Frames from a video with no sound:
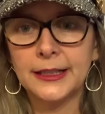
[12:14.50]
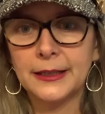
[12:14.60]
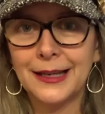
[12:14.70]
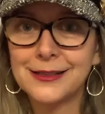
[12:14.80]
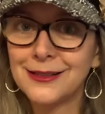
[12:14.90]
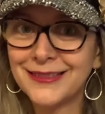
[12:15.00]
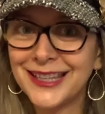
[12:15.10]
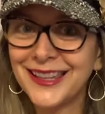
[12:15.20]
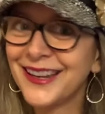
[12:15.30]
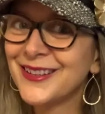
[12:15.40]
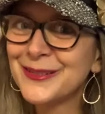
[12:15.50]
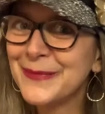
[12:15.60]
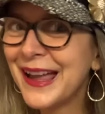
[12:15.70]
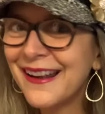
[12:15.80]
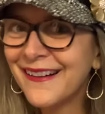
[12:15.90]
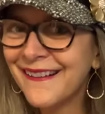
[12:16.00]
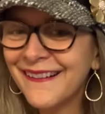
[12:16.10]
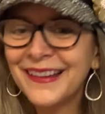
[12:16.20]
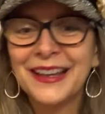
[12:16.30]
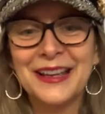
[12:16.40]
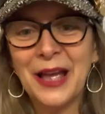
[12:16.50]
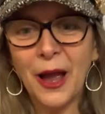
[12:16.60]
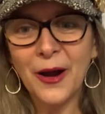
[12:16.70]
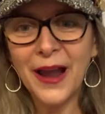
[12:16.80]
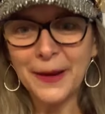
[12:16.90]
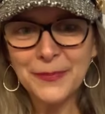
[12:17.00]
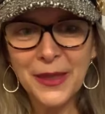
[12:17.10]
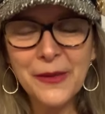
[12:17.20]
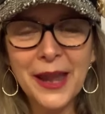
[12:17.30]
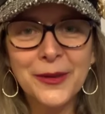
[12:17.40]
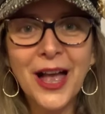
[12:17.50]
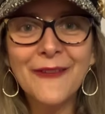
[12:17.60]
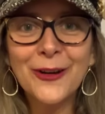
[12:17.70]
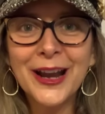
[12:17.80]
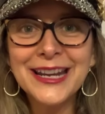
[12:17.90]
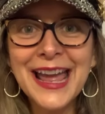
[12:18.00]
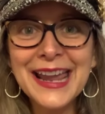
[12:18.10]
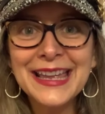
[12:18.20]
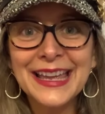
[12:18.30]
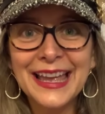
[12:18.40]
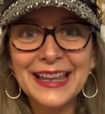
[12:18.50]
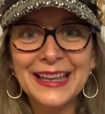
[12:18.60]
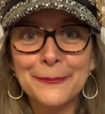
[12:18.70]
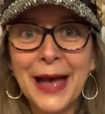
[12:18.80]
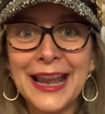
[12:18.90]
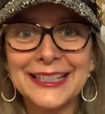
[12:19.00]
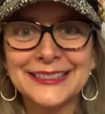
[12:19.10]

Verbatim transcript: I still think the other's better. All right. Okay. Y'all have a great day. Bye.